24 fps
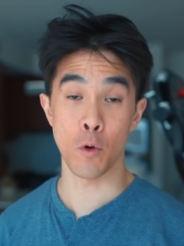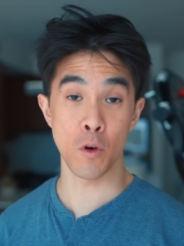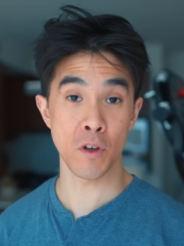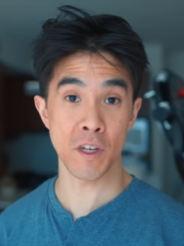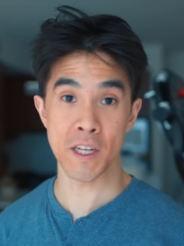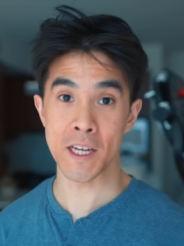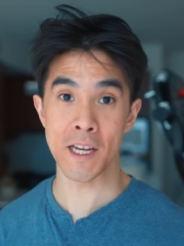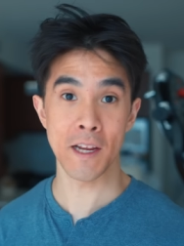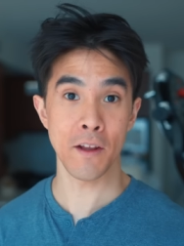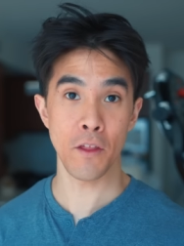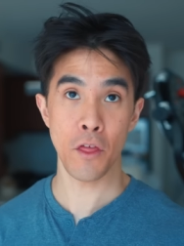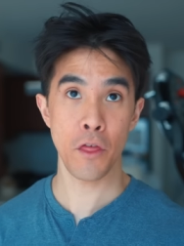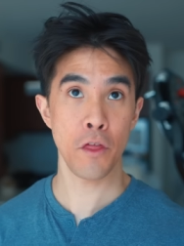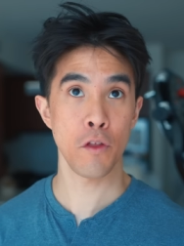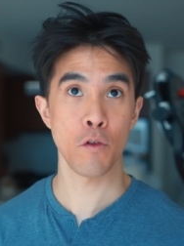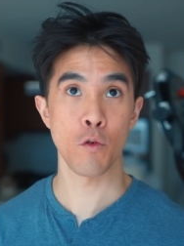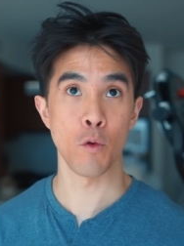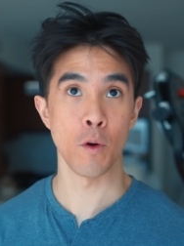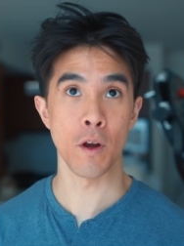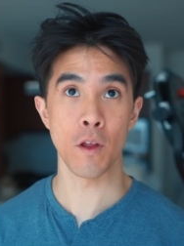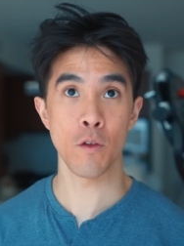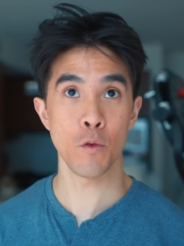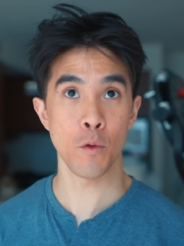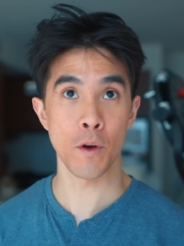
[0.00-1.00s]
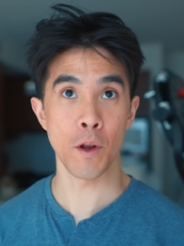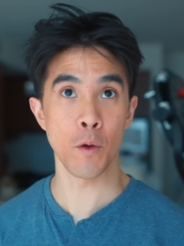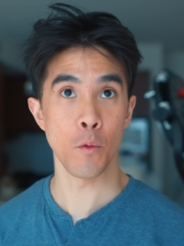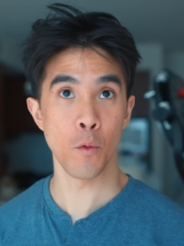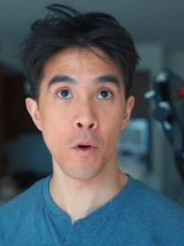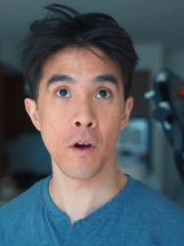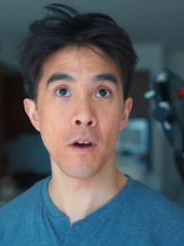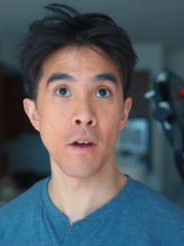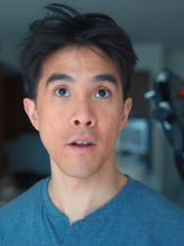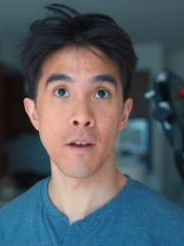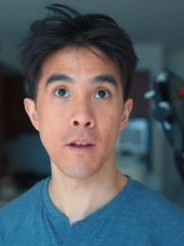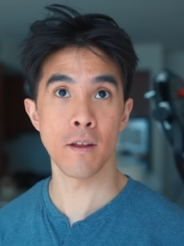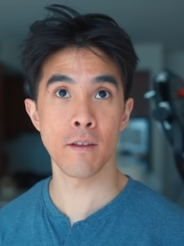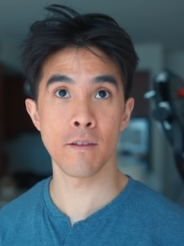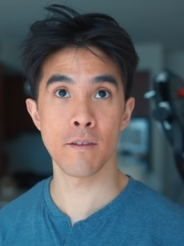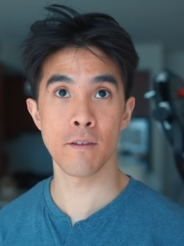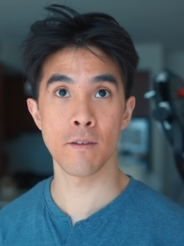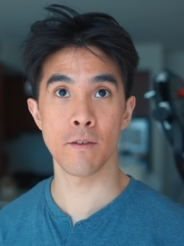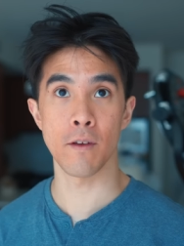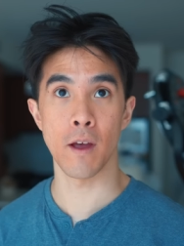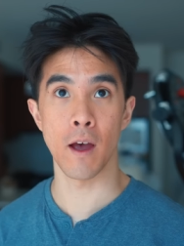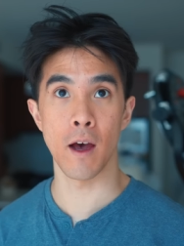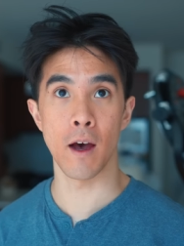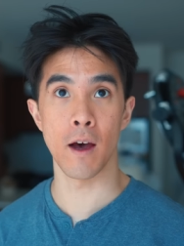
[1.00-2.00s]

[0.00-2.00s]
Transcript: being able to speak coherently.